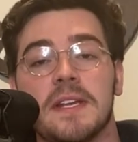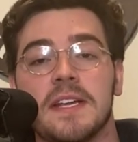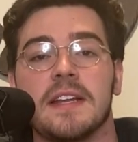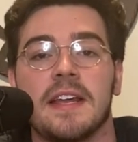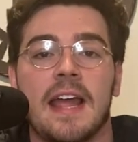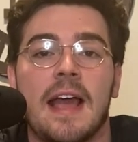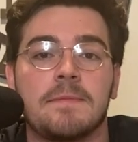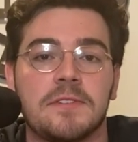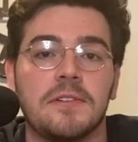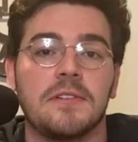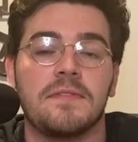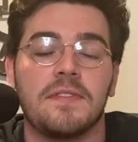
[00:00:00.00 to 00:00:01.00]
be an
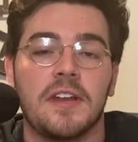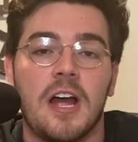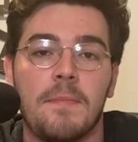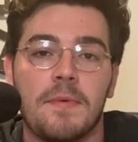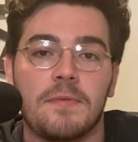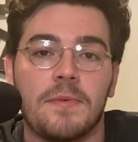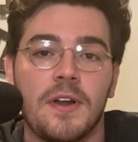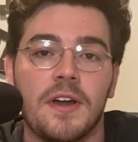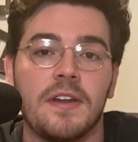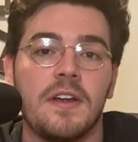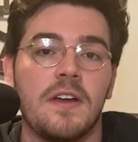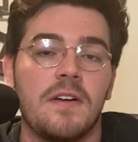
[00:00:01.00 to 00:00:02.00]
absolutely phenomenal
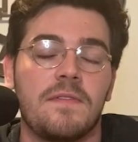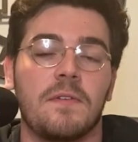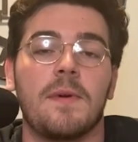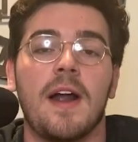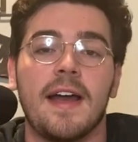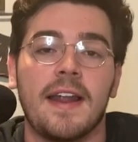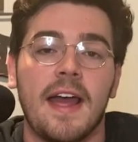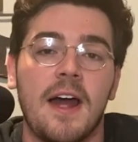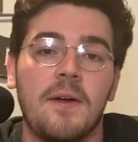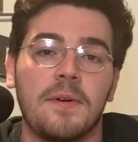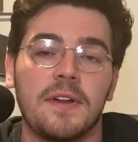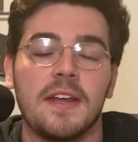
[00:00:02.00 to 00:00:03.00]
run for Rhyne
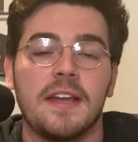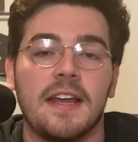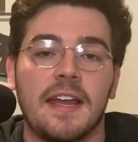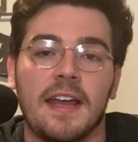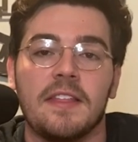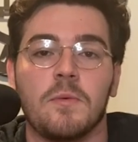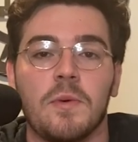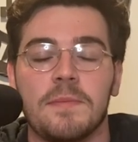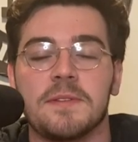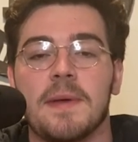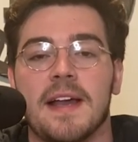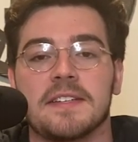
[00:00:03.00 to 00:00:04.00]
Howard and the
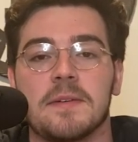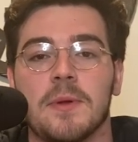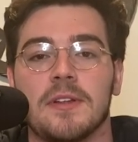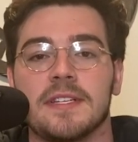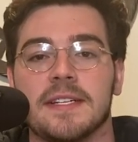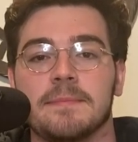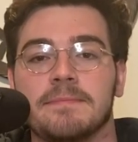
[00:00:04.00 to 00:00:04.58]
women's basketball team.